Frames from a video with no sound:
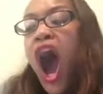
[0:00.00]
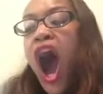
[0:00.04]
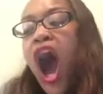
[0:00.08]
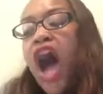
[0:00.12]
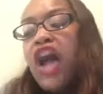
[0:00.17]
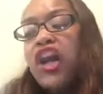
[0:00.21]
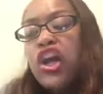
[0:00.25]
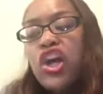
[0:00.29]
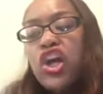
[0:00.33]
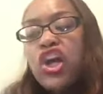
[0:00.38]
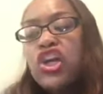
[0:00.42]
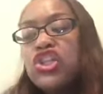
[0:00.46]

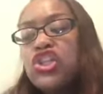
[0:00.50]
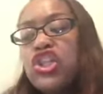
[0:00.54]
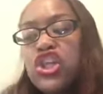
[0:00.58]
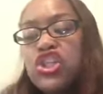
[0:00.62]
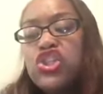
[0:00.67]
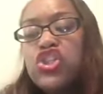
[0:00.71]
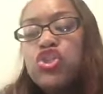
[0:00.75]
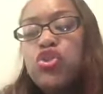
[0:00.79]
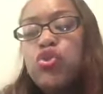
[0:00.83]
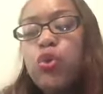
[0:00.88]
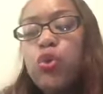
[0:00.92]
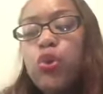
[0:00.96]

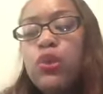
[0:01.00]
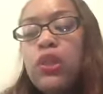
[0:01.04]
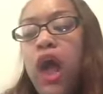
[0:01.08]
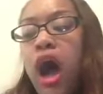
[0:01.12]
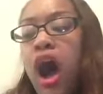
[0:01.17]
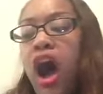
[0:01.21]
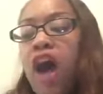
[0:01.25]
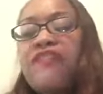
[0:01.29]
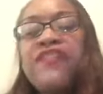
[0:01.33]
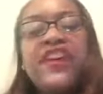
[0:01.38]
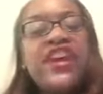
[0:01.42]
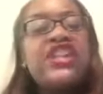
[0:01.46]
unconditional
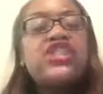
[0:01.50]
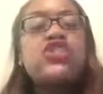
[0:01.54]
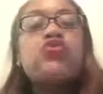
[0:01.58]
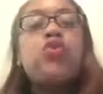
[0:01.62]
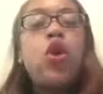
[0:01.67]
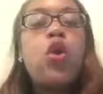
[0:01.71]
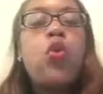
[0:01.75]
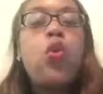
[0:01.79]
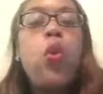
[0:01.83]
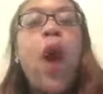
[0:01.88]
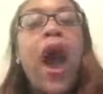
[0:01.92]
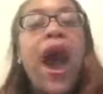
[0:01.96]
love is
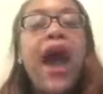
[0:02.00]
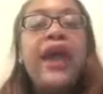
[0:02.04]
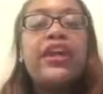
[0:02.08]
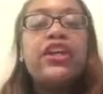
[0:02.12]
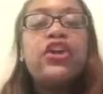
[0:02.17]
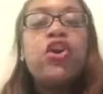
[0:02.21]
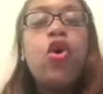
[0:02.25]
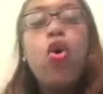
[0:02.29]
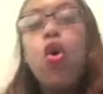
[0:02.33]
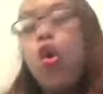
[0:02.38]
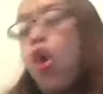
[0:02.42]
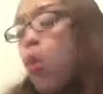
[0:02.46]

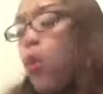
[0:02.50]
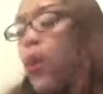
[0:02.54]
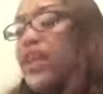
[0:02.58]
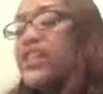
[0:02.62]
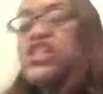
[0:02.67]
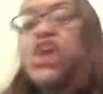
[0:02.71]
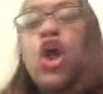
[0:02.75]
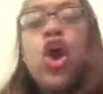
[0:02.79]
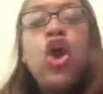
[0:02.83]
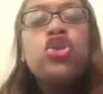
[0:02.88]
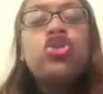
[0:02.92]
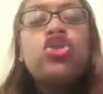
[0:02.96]
required
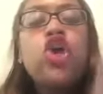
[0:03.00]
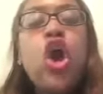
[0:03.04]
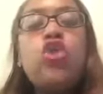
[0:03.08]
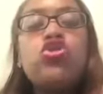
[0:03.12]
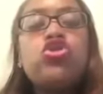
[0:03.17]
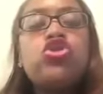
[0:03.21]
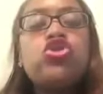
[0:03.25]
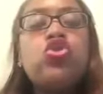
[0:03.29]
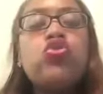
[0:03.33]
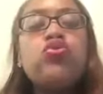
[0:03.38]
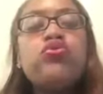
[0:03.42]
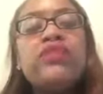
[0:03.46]
always.
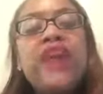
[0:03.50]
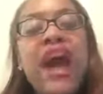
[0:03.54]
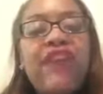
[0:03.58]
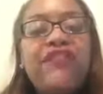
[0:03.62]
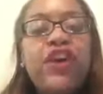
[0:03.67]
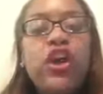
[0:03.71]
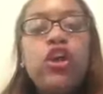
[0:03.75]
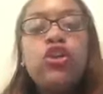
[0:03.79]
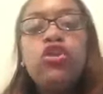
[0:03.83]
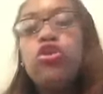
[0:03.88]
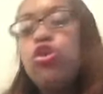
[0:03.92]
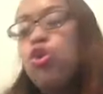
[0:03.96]
Don't you
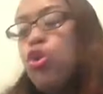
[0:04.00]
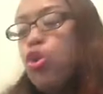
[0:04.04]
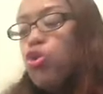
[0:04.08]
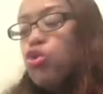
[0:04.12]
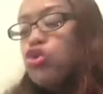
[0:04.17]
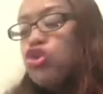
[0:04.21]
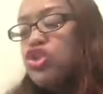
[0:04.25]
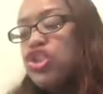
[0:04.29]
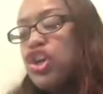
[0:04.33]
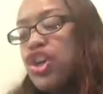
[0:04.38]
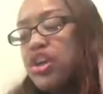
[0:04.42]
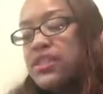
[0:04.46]
never
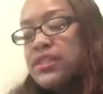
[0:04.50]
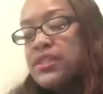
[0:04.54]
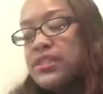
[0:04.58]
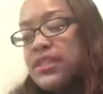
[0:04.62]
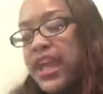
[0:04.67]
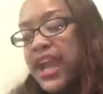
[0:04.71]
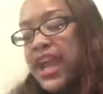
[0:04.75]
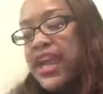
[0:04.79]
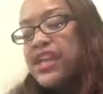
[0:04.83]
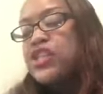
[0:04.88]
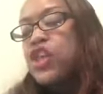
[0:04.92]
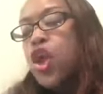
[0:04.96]
lose your
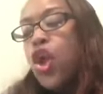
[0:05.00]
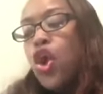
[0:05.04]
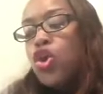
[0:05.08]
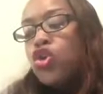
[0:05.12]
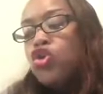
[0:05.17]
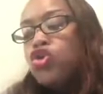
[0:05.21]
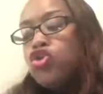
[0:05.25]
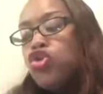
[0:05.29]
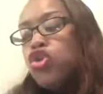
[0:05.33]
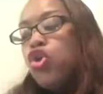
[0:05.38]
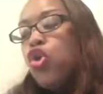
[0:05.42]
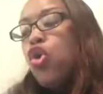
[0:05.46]
stance.
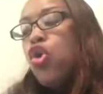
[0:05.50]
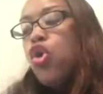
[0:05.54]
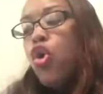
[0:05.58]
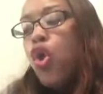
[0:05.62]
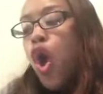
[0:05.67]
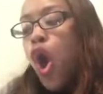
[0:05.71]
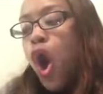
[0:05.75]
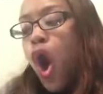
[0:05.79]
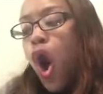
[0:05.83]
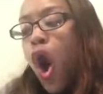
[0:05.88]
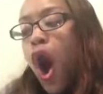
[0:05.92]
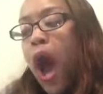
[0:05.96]

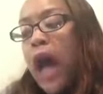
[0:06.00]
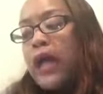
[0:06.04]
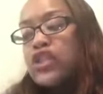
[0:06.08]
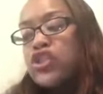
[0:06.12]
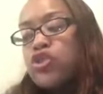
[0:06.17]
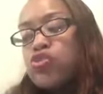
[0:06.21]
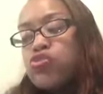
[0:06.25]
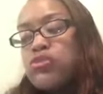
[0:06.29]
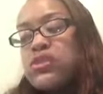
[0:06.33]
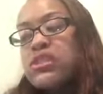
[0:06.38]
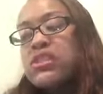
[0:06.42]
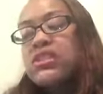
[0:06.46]
You are
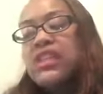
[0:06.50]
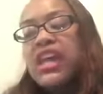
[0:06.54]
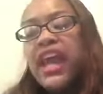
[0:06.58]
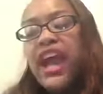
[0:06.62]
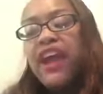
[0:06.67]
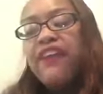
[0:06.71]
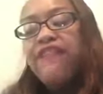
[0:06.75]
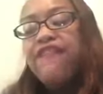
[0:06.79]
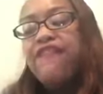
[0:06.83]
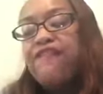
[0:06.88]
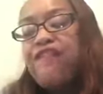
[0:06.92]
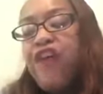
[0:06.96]
to
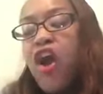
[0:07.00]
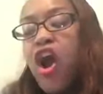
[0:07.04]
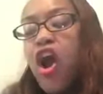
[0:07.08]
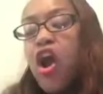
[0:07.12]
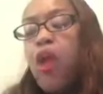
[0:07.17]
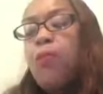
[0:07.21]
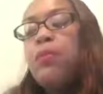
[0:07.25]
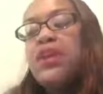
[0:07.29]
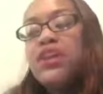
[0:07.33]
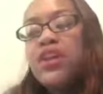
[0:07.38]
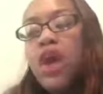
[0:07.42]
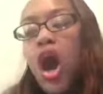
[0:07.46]
stand
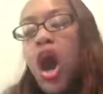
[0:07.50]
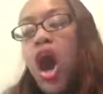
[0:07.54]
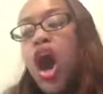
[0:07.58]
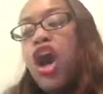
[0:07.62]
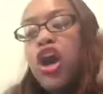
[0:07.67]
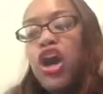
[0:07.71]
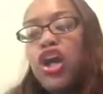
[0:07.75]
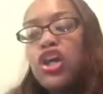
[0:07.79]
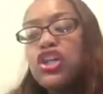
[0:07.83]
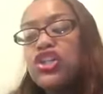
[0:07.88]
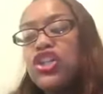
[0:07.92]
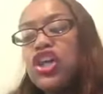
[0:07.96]
firm in
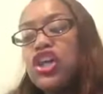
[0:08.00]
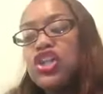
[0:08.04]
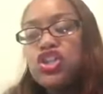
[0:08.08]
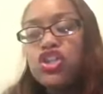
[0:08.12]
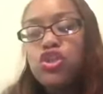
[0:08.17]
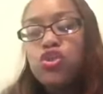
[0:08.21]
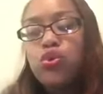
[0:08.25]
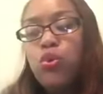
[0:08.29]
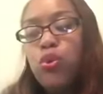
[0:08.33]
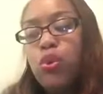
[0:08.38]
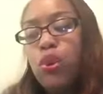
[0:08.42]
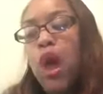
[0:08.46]

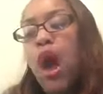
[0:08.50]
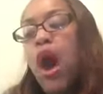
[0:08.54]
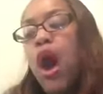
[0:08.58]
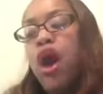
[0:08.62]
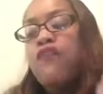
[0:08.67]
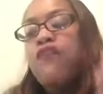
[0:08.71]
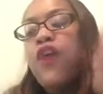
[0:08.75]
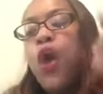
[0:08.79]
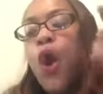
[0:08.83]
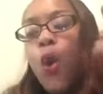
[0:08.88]
unconditional love